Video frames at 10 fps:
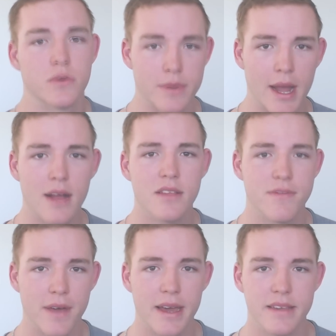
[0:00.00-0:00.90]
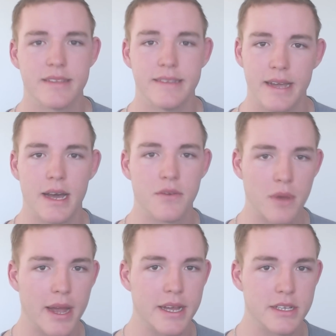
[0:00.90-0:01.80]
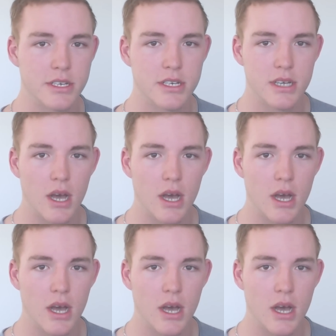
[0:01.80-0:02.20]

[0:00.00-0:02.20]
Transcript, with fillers: Rounds face down range.